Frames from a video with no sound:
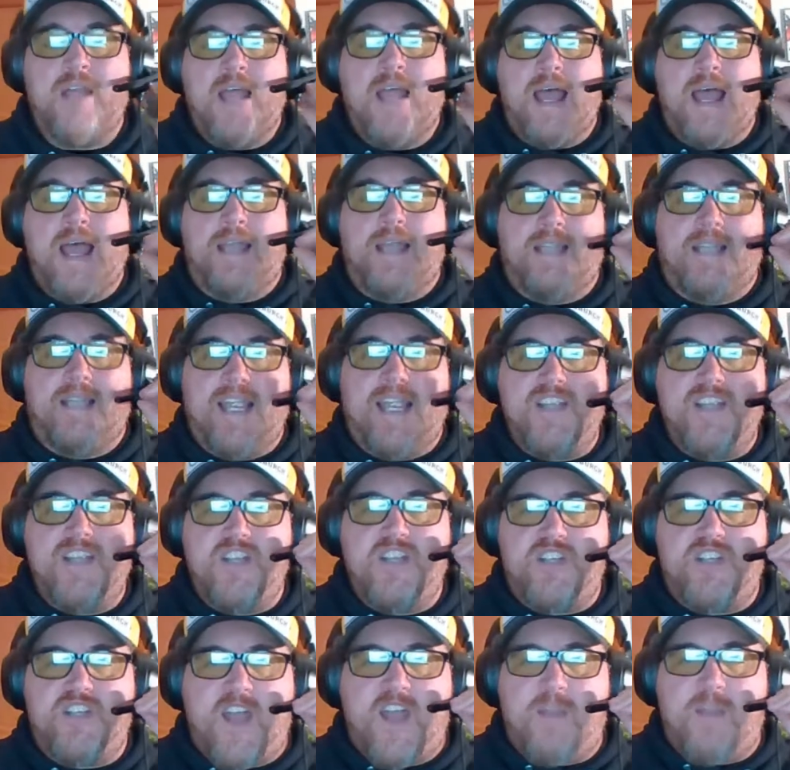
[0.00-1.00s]
And ladies and
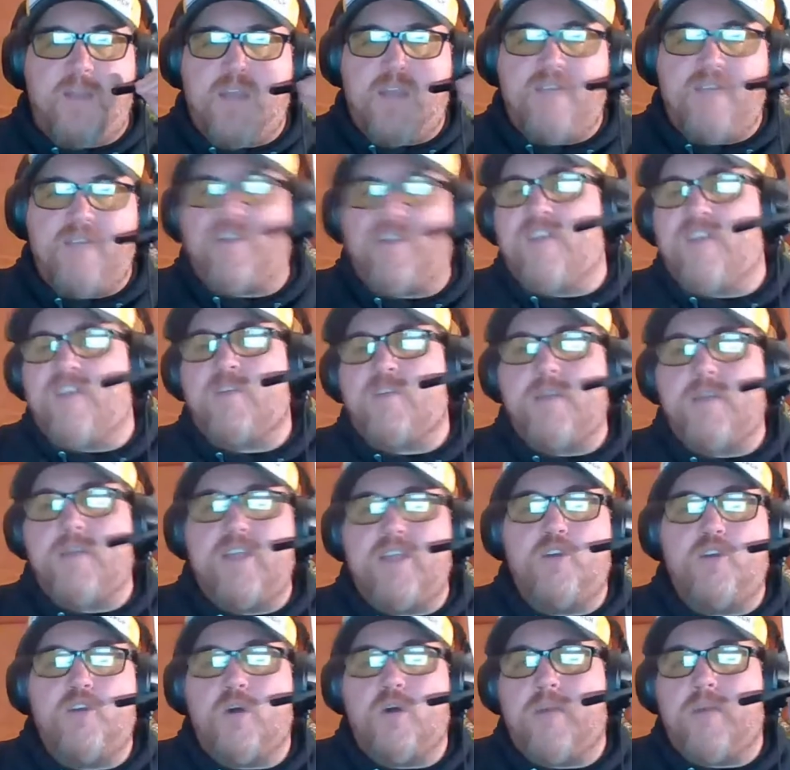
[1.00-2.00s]
gentlemen, if you've ever been
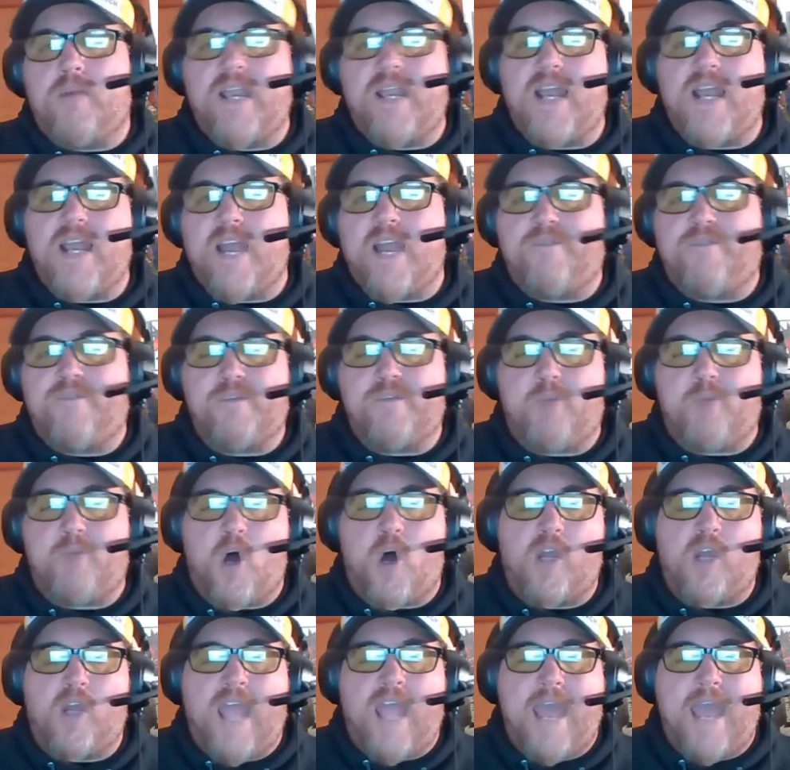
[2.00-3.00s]
to a Monday Night
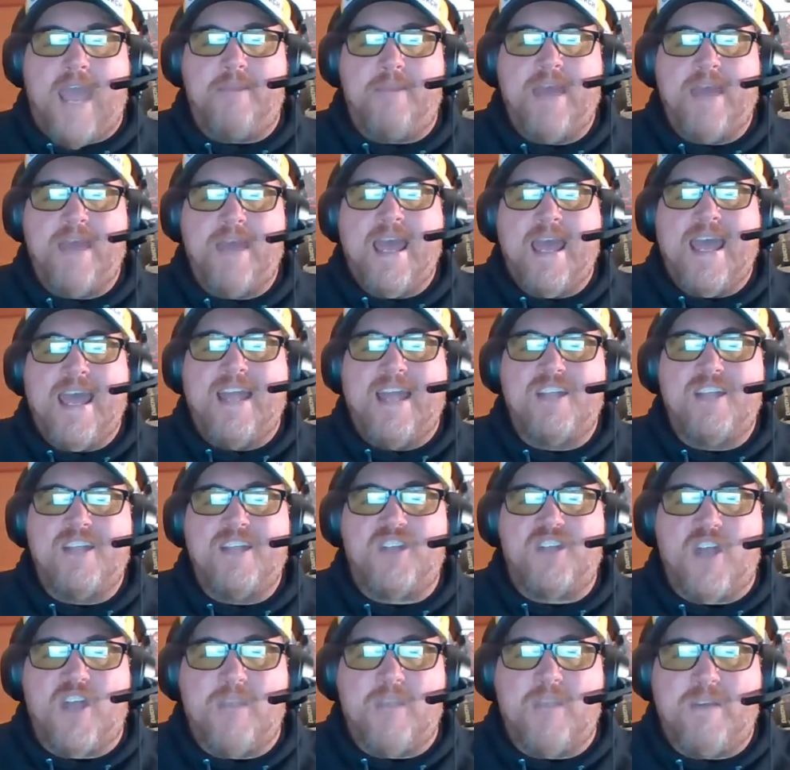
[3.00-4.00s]
Football game, it is
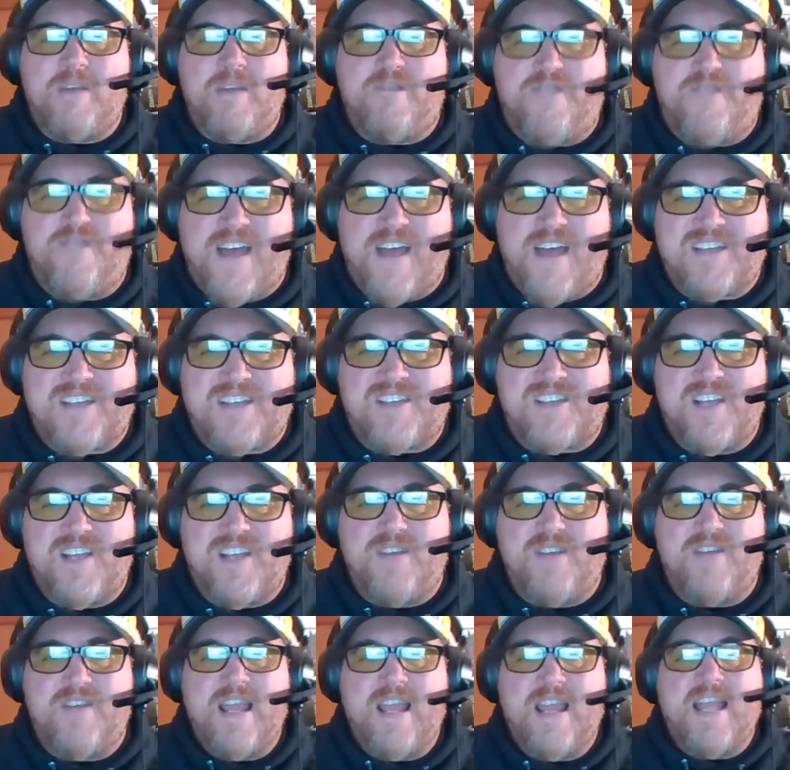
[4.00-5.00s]
going to be
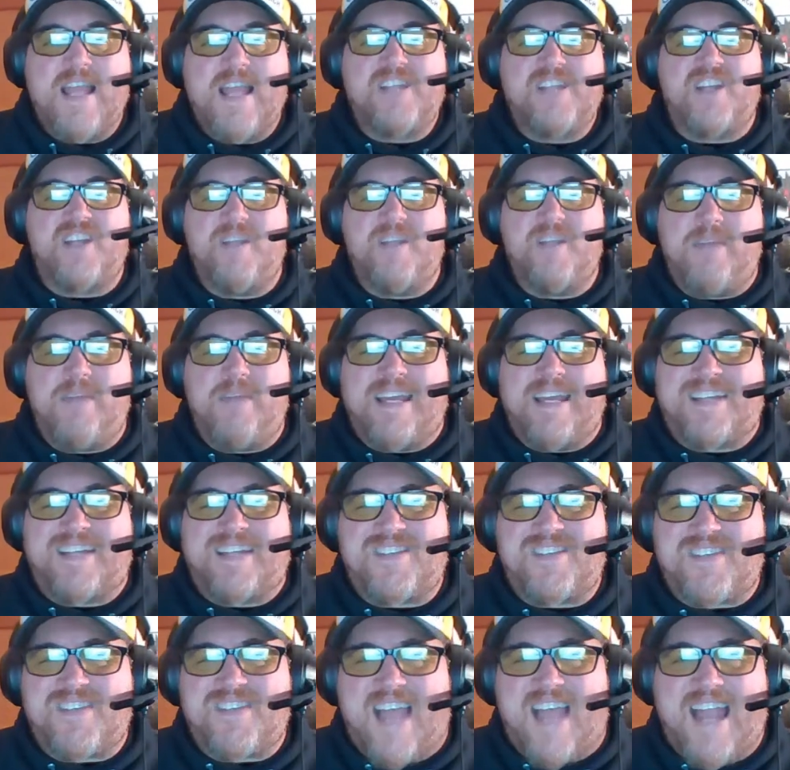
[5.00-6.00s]
festive. It's going to be
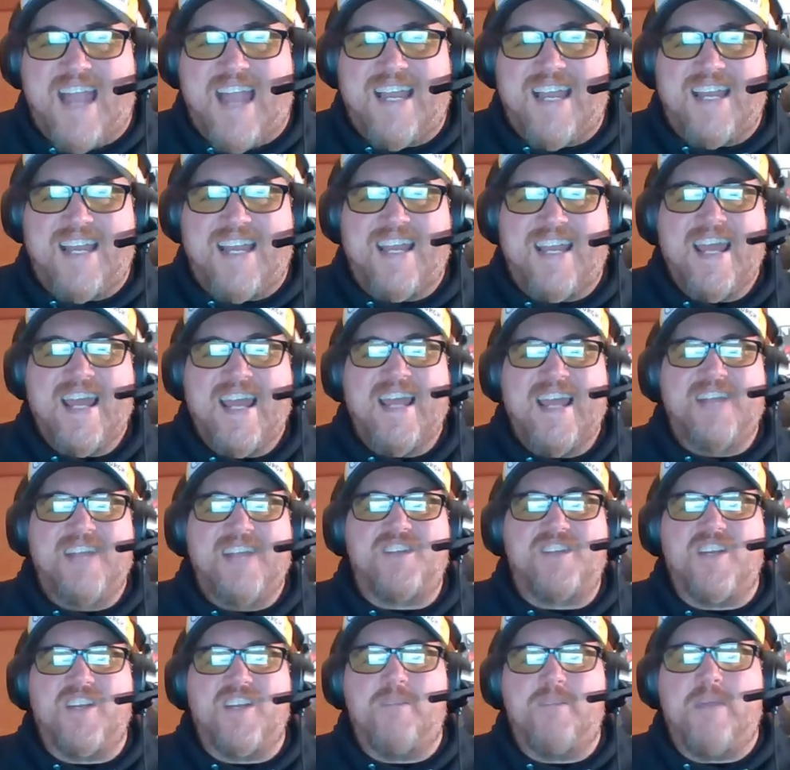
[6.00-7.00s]
exciting. It's
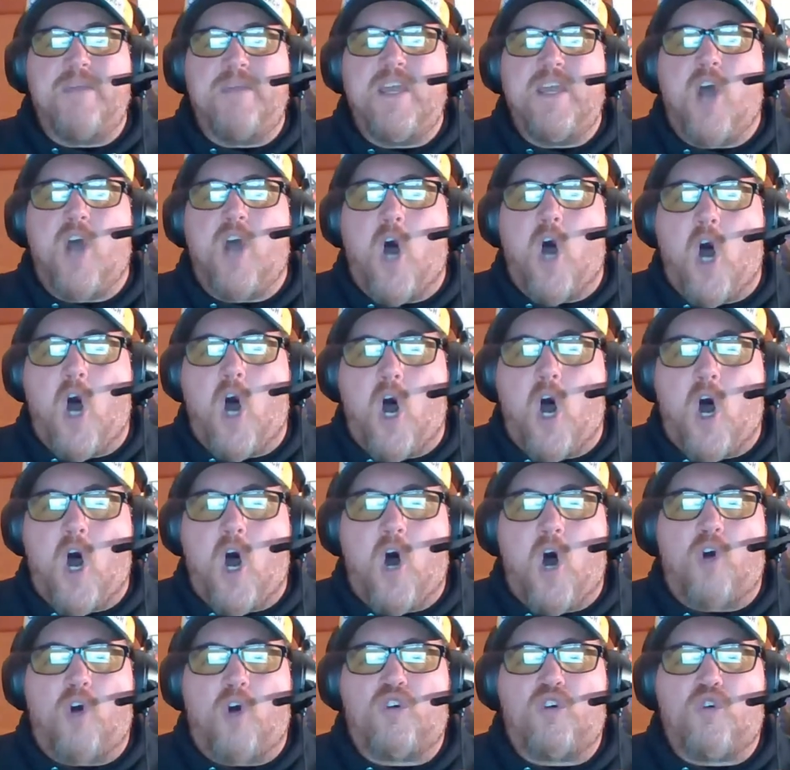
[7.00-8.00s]
going to be
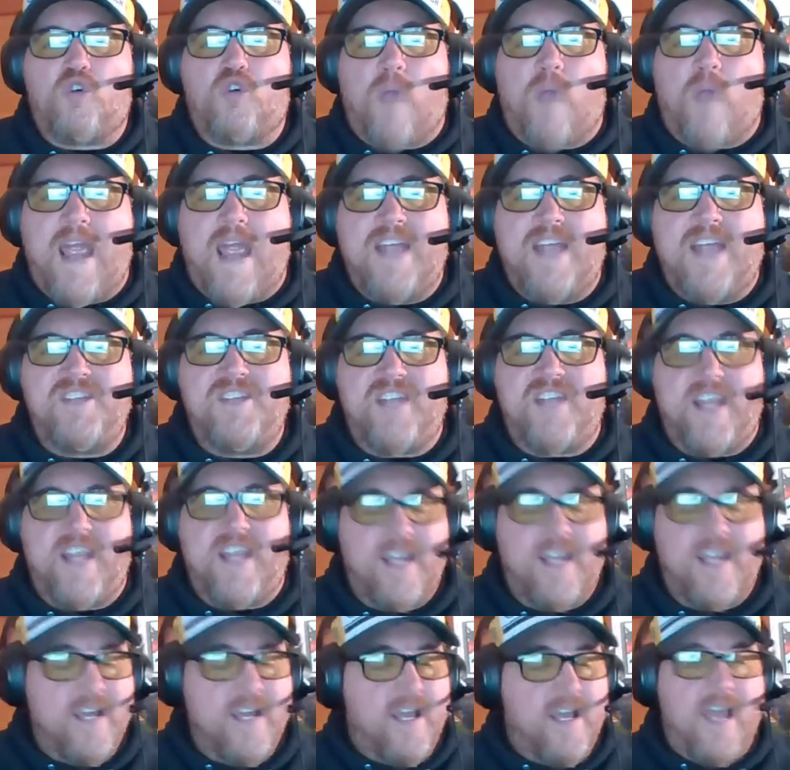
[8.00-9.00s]
all crazy.
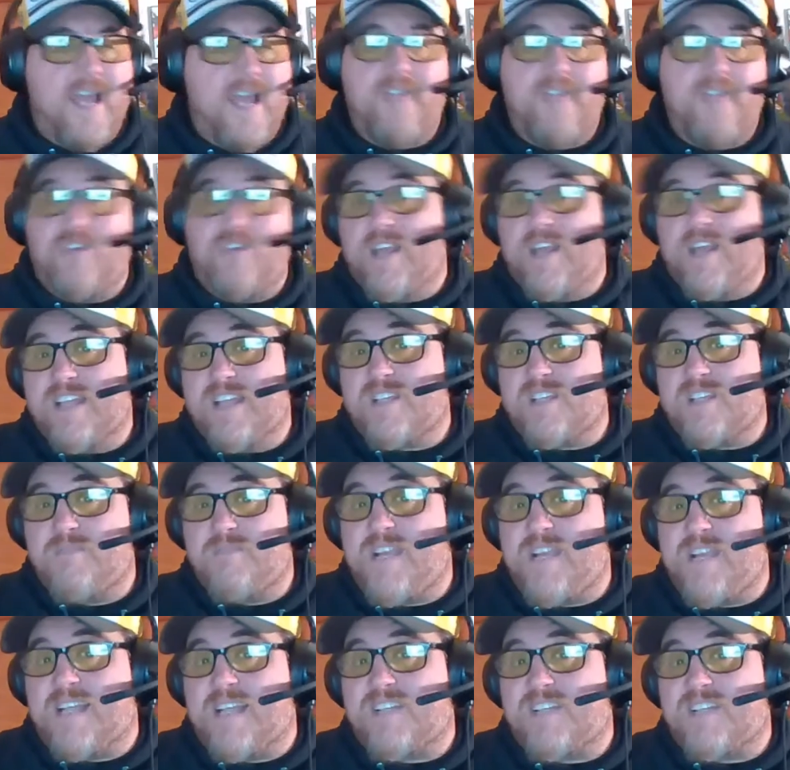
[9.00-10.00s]
And if you can get some
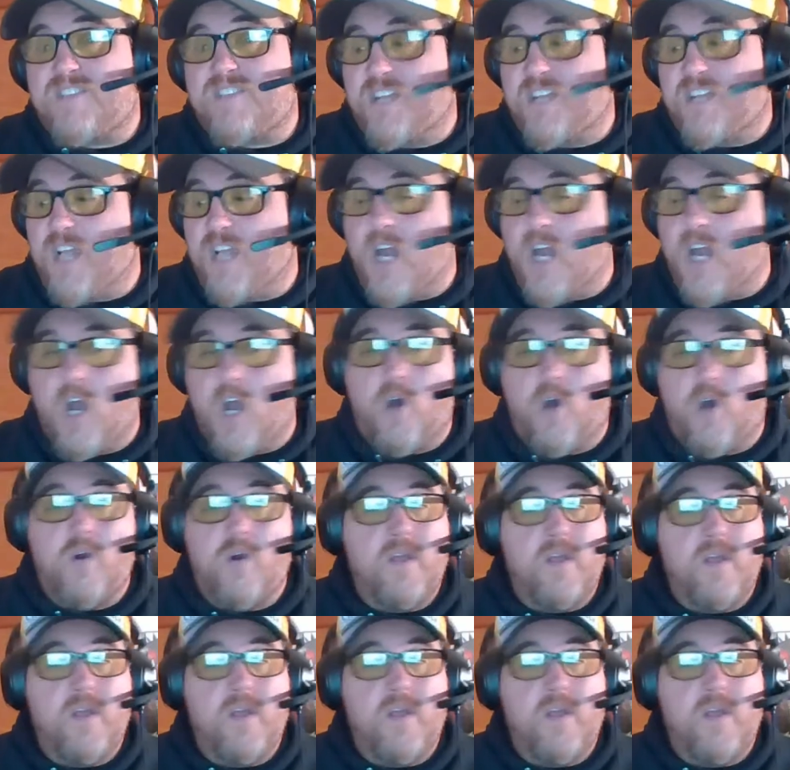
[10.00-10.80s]
tickets to go,